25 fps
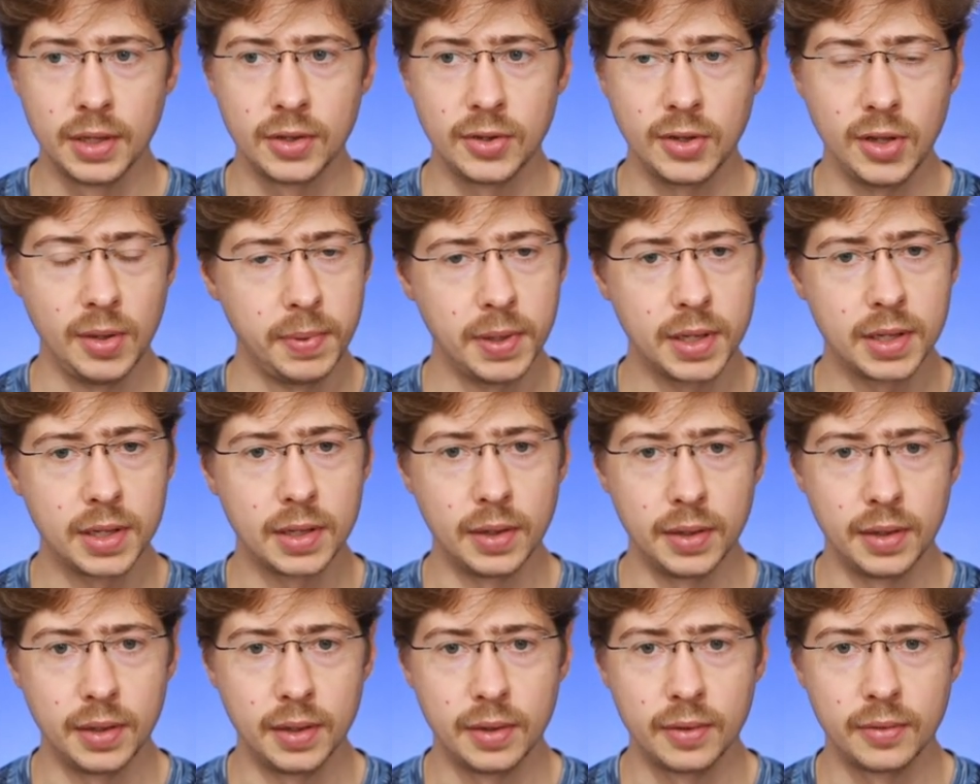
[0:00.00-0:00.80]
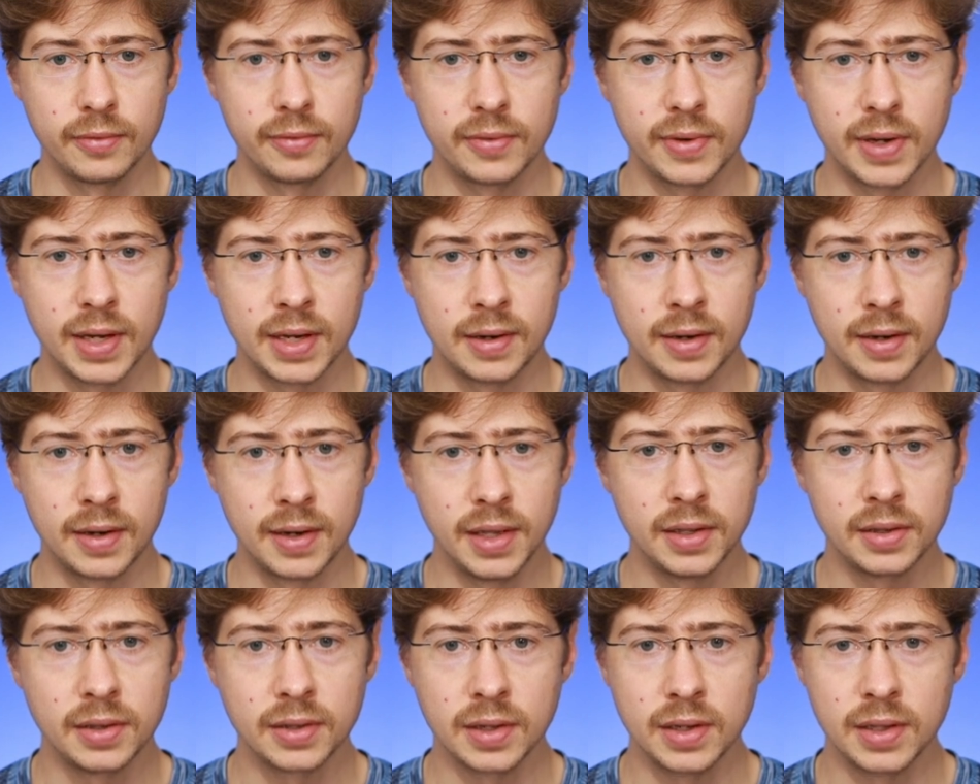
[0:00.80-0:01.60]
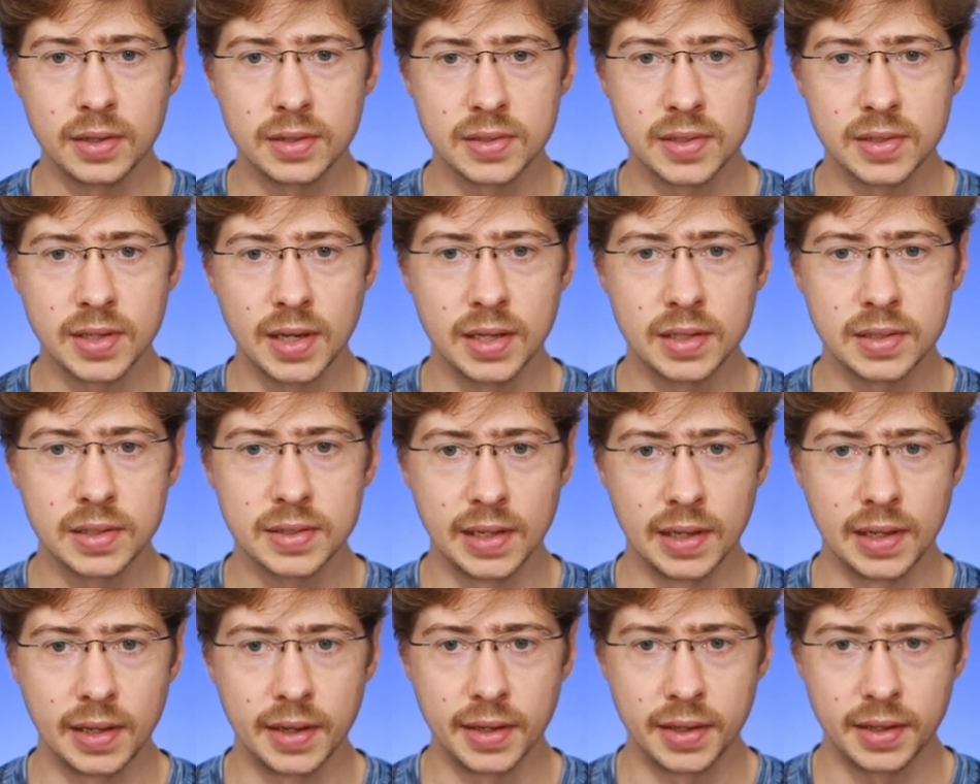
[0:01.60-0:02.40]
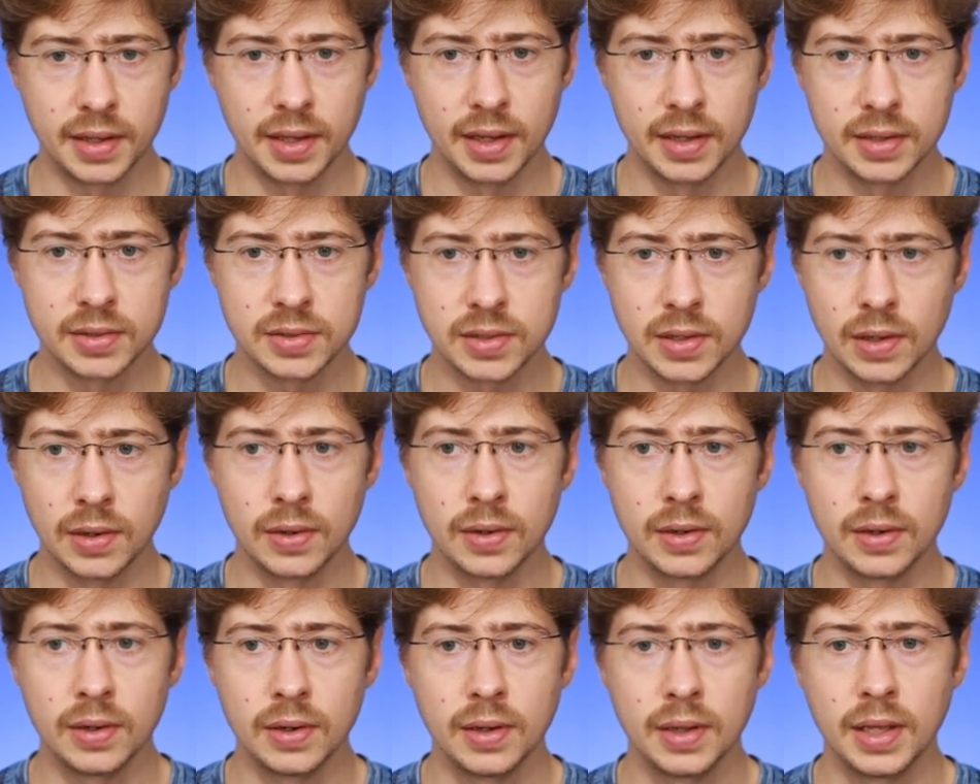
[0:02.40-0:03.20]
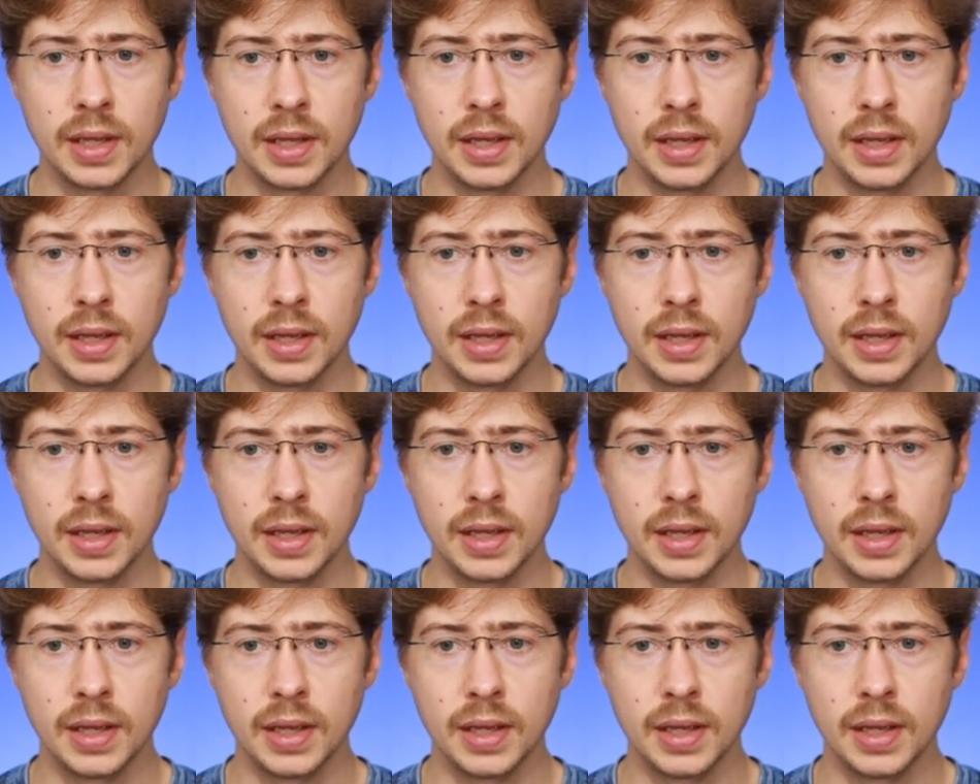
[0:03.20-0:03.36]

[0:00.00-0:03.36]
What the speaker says: typically via internet sites like Kickstarter,